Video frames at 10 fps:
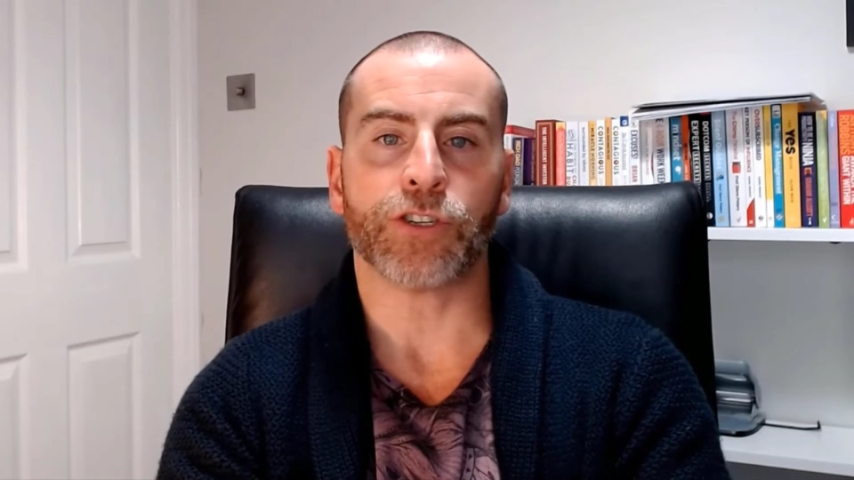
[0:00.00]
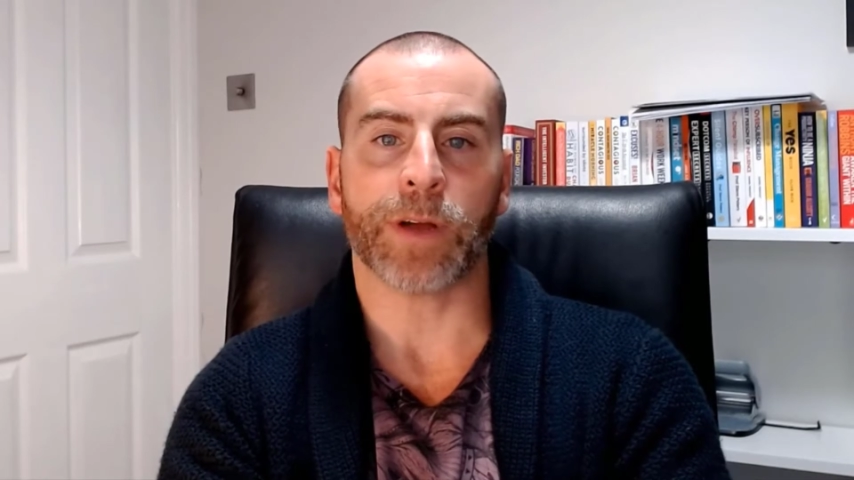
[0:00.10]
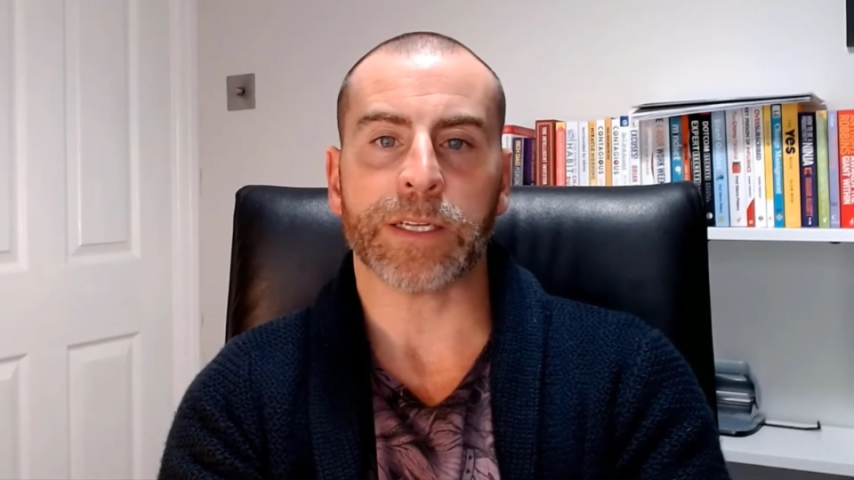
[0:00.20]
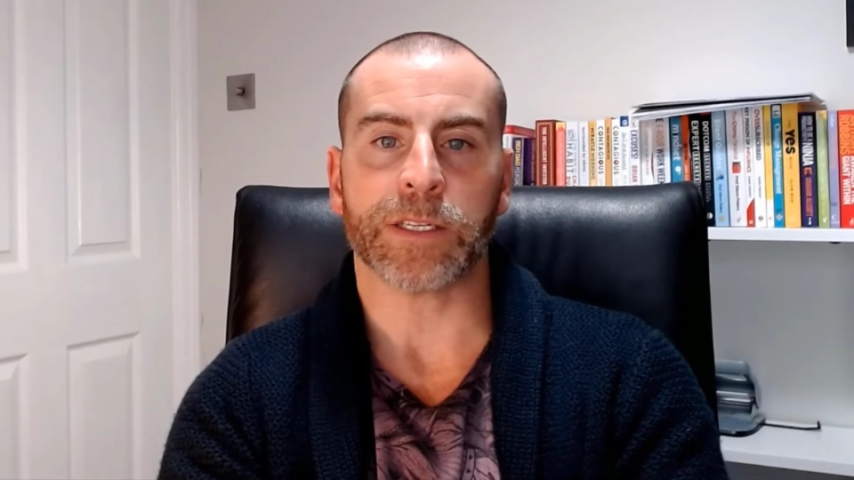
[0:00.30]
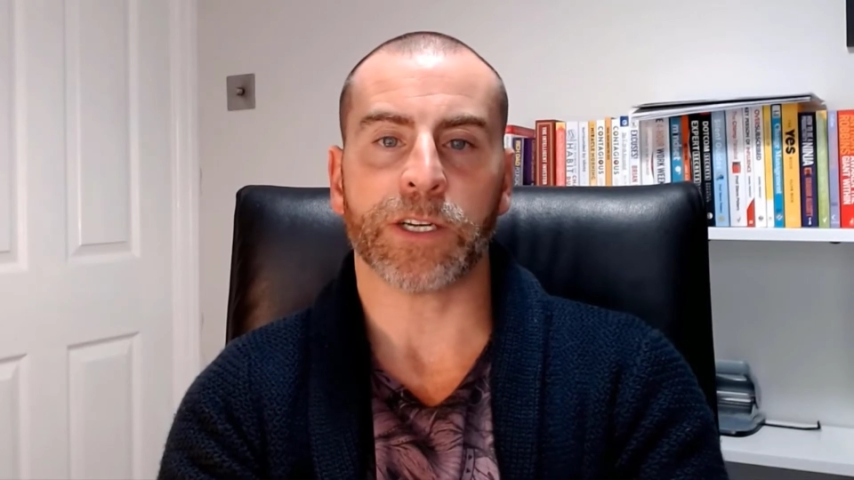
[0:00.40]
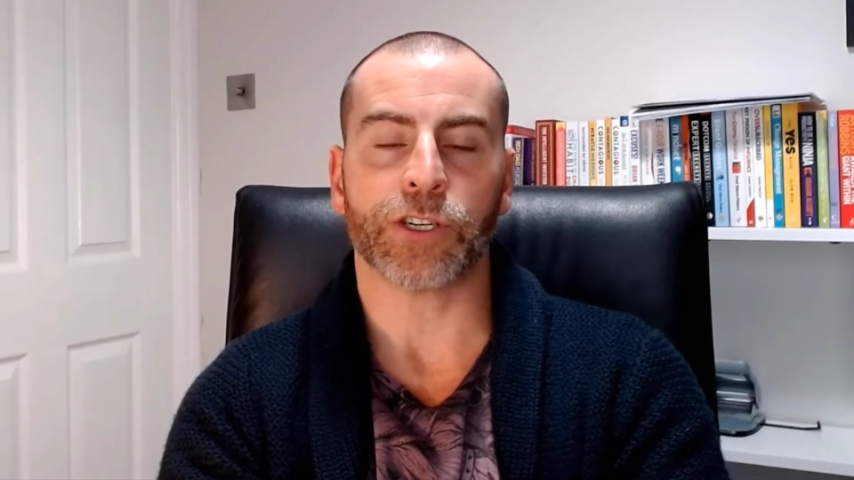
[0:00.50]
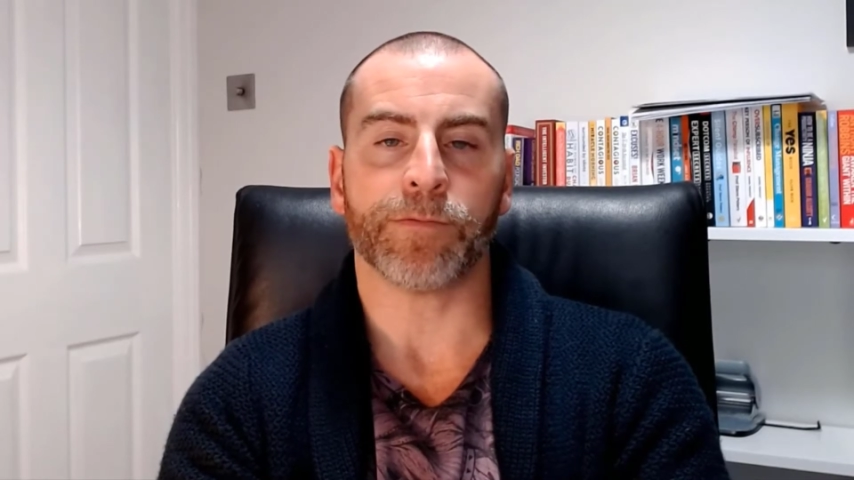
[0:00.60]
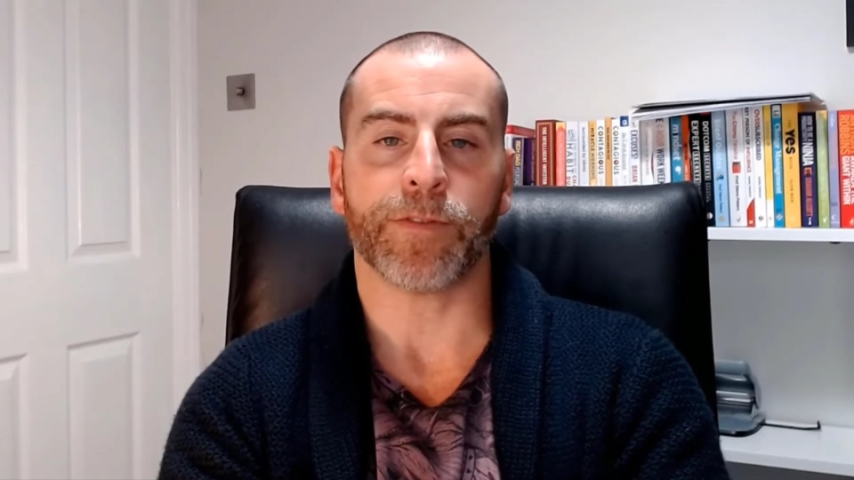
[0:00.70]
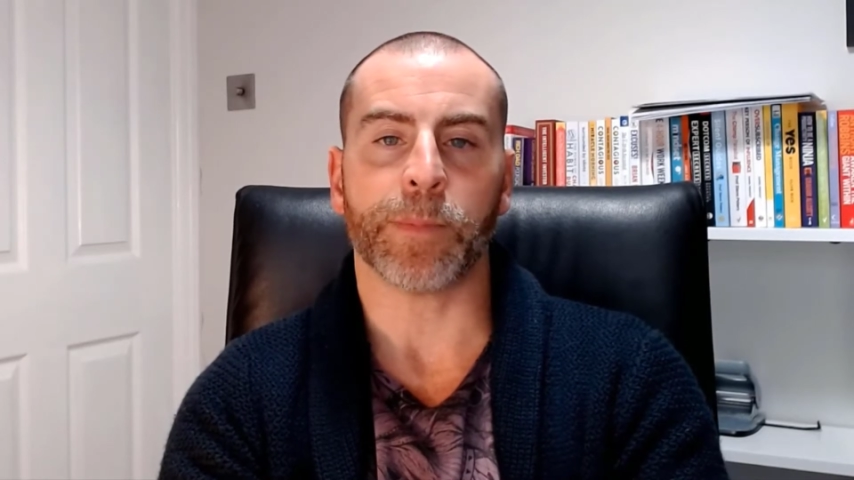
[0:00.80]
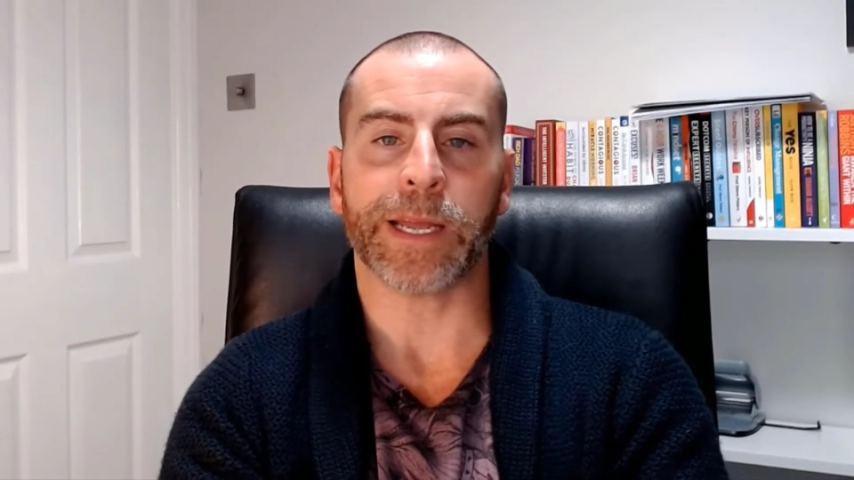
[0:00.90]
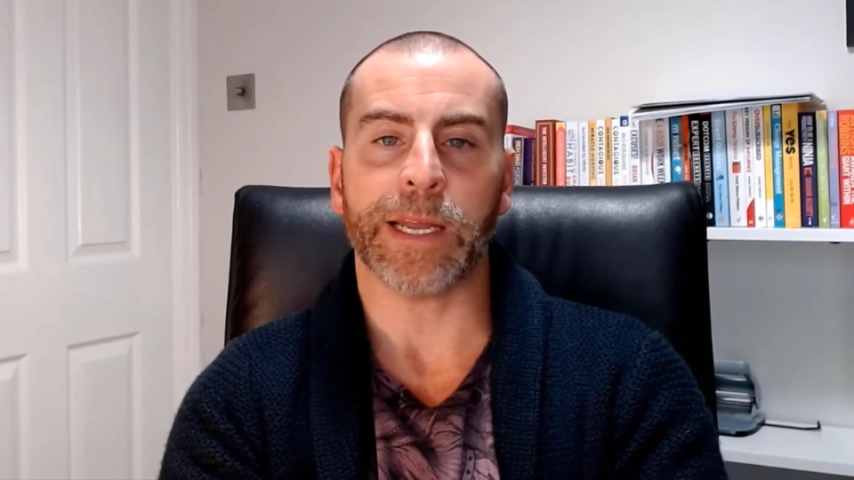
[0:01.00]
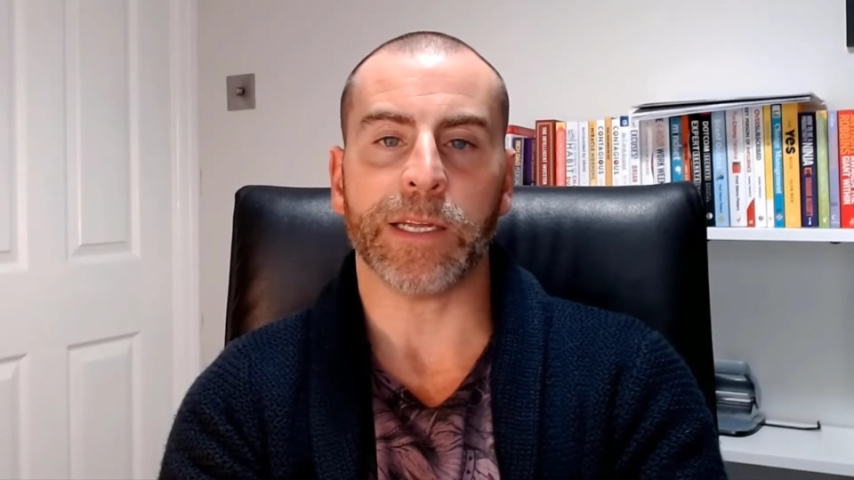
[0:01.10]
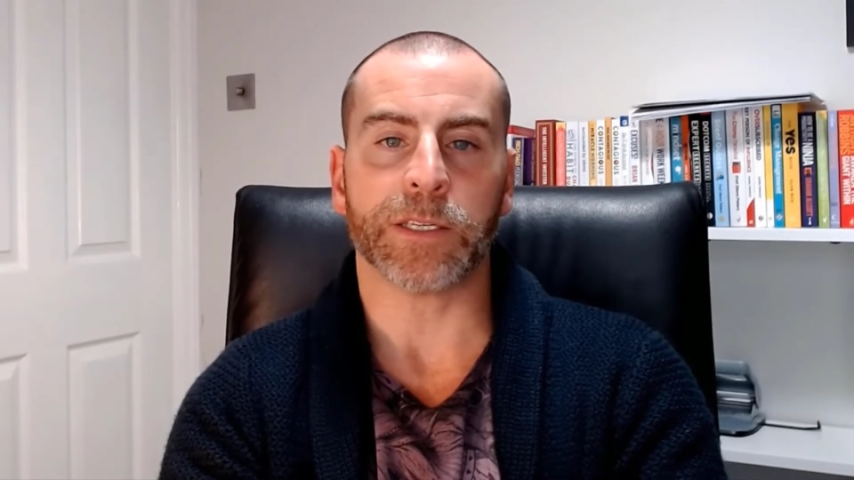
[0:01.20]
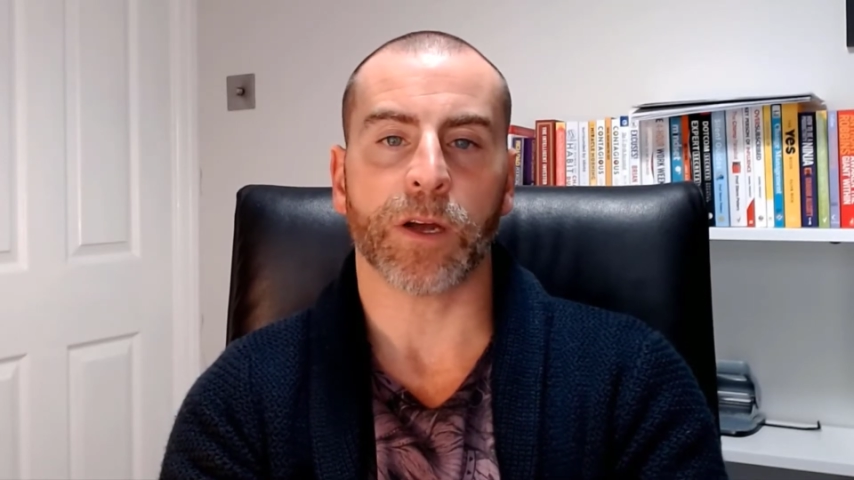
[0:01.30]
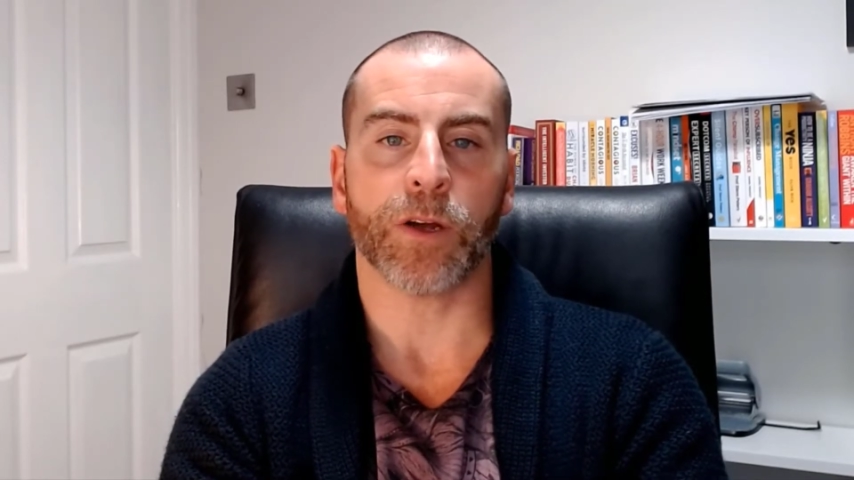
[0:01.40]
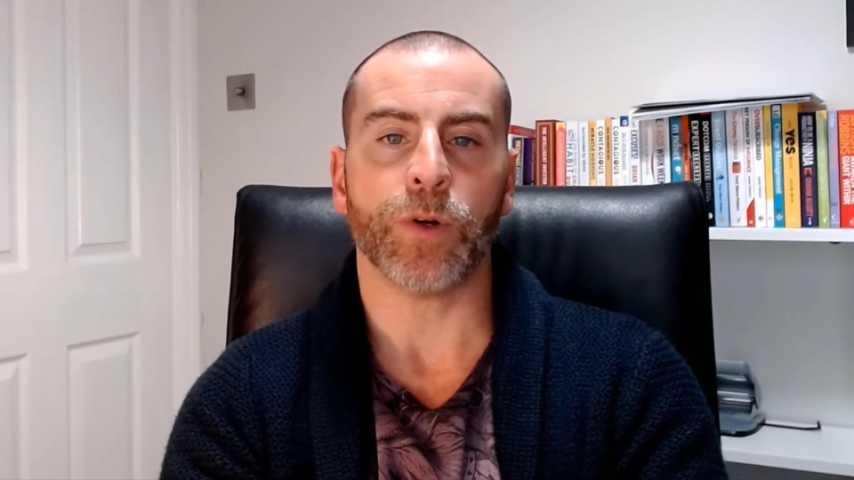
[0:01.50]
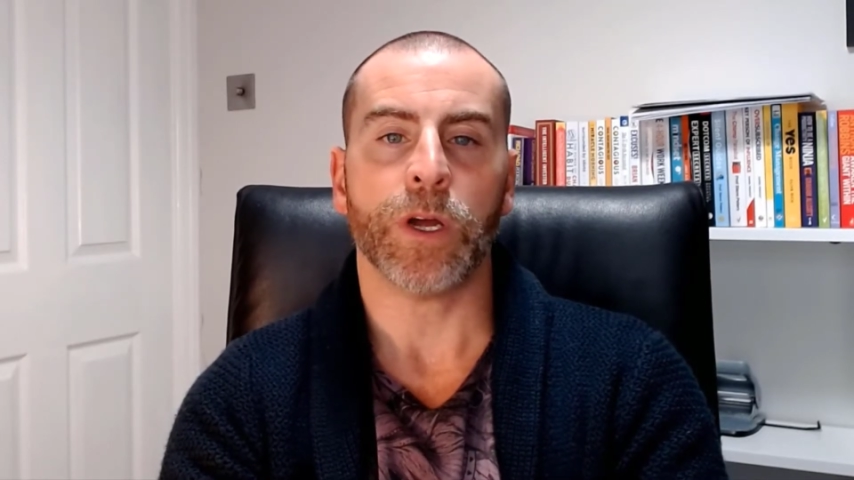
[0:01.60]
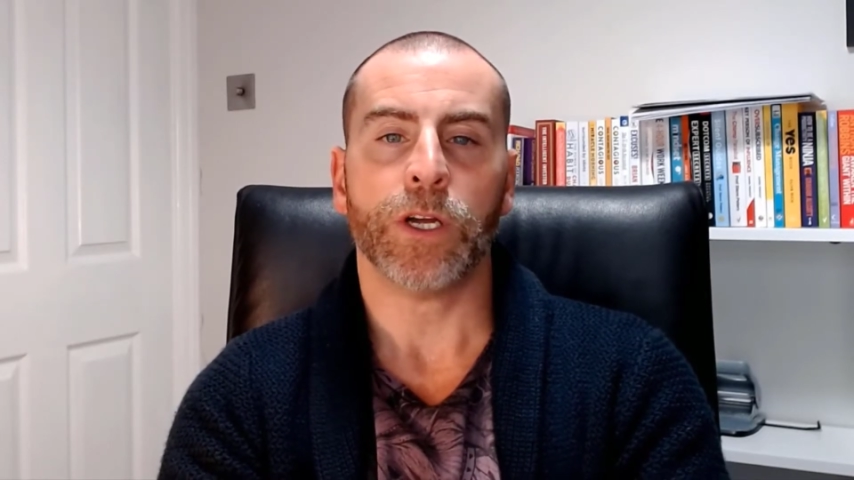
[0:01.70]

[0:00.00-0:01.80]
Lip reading: transition from keto